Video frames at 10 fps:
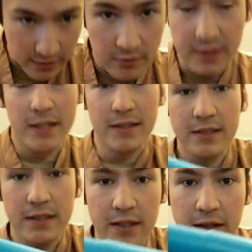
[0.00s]
clothes
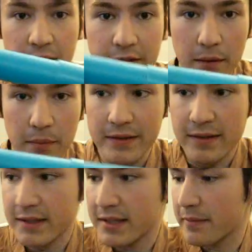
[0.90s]
on. Got my
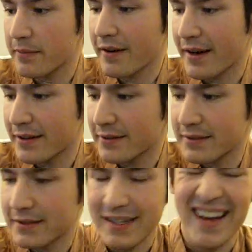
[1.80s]
lightsaber out.
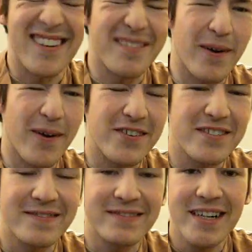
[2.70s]
Ow, I probably
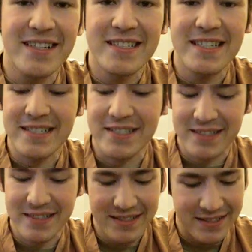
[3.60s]
shouldn't have touched it. I
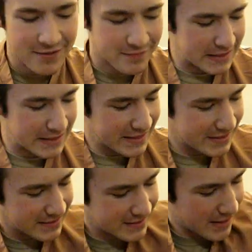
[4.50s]
just cut off my
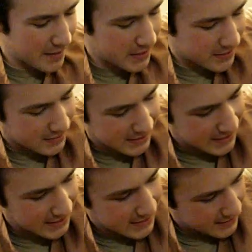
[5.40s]
hand. Damn it, not
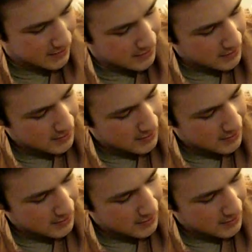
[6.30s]
again.